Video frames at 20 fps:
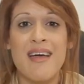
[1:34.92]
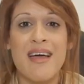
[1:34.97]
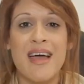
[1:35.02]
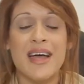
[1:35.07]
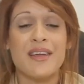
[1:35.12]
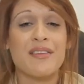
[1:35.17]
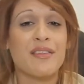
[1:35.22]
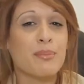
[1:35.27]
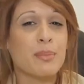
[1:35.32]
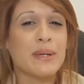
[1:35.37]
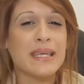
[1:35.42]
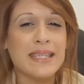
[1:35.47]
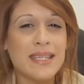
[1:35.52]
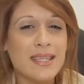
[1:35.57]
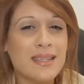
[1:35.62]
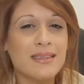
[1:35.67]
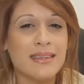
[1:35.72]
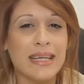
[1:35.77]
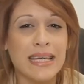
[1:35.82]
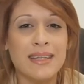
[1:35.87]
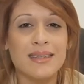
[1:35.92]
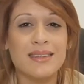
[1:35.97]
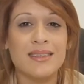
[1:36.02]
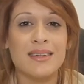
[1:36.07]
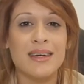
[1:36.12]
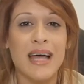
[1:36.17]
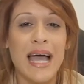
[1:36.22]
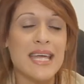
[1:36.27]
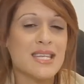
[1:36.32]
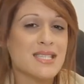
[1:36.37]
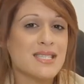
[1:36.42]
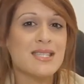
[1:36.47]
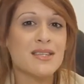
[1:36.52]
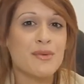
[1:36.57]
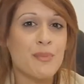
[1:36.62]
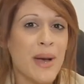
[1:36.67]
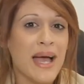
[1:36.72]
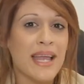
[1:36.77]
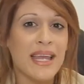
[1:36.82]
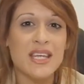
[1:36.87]
At the beginning, I
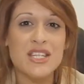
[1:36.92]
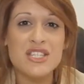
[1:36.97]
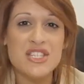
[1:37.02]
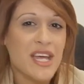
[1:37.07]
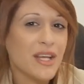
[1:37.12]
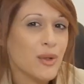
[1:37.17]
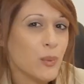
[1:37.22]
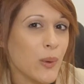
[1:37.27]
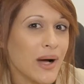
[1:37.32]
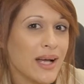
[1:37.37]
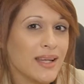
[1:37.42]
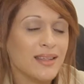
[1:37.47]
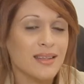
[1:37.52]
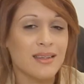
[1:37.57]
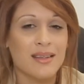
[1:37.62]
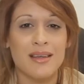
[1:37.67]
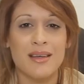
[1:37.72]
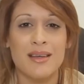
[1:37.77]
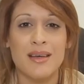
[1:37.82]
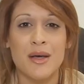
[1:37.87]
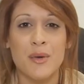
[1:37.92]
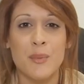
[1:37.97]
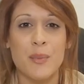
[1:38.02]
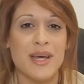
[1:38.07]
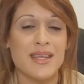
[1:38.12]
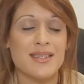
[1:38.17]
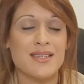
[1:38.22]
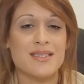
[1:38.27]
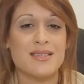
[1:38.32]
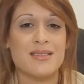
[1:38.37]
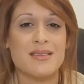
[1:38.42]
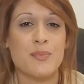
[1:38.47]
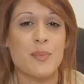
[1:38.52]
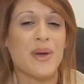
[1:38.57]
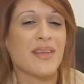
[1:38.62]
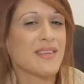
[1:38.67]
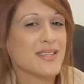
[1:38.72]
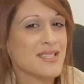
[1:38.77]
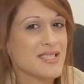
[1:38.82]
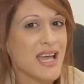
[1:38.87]
didn't manage anyone, but by
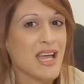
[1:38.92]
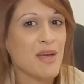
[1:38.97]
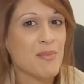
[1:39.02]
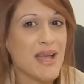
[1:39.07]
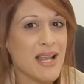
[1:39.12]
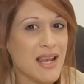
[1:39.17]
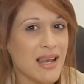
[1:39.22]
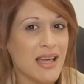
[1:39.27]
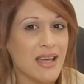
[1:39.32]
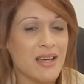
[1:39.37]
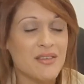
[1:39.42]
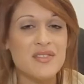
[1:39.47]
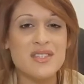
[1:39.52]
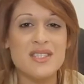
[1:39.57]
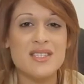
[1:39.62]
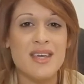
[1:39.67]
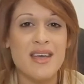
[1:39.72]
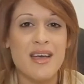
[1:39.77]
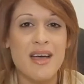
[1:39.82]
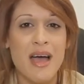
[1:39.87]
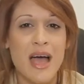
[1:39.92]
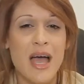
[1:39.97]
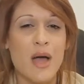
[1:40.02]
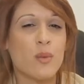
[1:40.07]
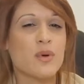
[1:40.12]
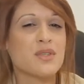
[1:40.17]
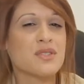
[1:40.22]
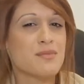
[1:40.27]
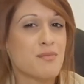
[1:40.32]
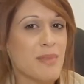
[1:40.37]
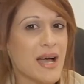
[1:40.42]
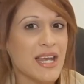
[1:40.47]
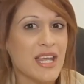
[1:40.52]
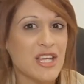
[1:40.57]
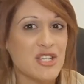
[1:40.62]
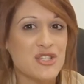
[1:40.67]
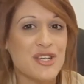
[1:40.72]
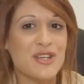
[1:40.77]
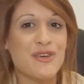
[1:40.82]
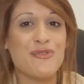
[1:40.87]
the time I left, I was
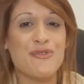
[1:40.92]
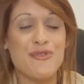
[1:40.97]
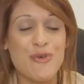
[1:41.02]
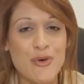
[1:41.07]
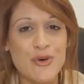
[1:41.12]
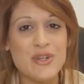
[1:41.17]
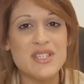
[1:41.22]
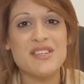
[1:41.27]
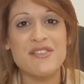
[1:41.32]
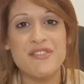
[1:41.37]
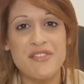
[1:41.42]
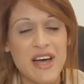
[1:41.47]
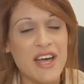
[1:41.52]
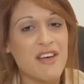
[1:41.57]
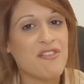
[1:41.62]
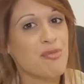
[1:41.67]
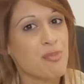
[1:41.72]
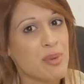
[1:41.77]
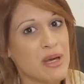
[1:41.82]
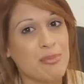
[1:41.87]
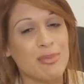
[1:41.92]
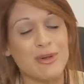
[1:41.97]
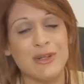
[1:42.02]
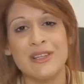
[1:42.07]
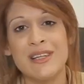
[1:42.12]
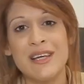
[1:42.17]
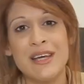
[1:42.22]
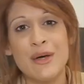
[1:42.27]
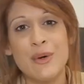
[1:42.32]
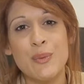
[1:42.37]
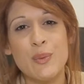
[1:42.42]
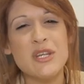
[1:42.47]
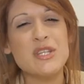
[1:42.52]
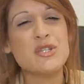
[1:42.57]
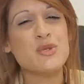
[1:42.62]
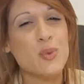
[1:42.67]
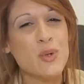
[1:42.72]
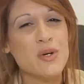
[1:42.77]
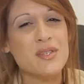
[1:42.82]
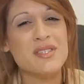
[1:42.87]
managing 45 people, which
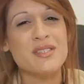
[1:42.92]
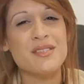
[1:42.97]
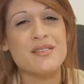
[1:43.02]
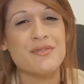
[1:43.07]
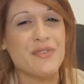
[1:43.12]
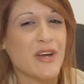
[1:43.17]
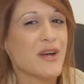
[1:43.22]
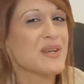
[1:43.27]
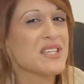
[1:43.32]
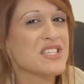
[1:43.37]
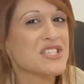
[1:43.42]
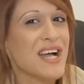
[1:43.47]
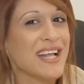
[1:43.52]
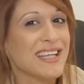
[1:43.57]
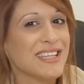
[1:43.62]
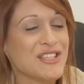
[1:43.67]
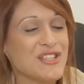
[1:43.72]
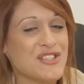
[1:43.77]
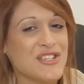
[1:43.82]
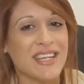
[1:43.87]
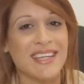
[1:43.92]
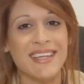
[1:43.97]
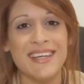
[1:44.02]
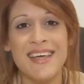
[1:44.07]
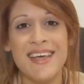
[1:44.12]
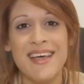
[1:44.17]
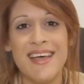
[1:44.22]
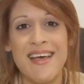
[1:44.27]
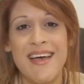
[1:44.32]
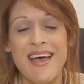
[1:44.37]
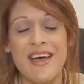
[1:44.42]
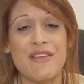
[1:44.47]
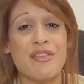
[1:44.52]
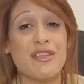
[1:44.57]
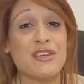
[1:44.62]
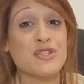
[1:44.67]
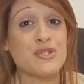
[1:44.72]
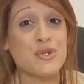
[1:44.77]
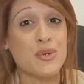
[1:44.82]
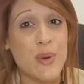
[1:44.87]
was very challenging, and the
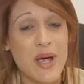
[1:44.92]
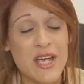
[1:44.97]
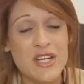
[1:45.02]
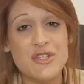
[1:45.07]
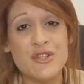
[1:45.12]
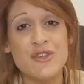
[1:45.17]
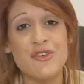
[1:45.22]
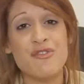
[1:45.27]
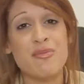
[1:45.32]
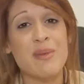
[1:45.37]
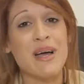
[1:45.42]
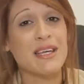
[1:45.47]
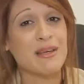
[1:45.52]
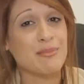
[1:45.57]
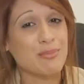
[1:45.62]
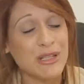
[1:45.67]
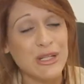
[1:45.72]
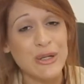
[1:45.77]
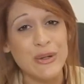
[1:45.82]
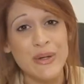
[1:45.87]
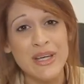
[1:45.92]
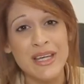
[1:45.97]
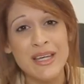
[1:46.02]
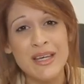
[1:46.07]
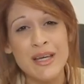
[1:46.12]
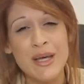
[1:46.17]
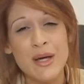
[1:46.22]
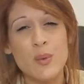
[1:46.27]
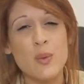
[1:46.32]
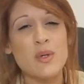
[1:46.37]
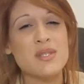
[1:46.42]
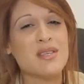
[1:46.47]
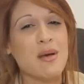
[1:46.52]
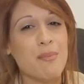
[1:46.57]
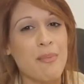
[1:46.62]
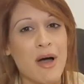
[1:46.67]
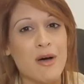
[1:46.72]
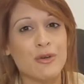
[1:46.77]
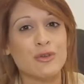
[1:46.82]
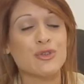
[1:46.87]
duration of my employee was
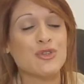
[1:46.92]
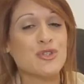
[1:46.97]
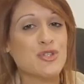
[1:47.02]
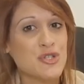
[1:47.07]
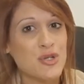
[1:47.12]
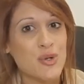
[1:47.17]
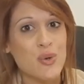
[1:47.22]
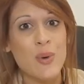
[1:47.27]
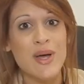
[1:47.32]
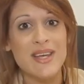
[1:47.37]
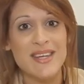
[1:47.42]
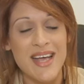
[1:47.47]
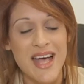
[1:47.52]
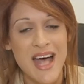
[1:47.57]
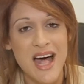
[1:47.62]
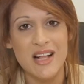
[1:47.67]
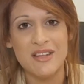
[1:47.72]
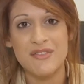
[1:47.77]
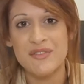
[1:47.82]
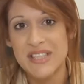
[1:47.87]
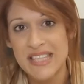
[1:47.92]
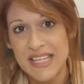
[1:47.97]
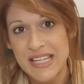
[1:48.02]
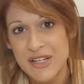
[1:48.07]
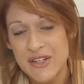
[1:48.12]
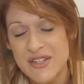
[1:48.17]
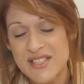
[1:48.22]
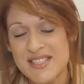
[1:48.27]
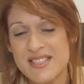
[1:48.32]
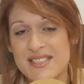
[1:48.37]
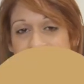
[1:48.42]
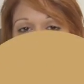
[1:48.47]
about two and a half years.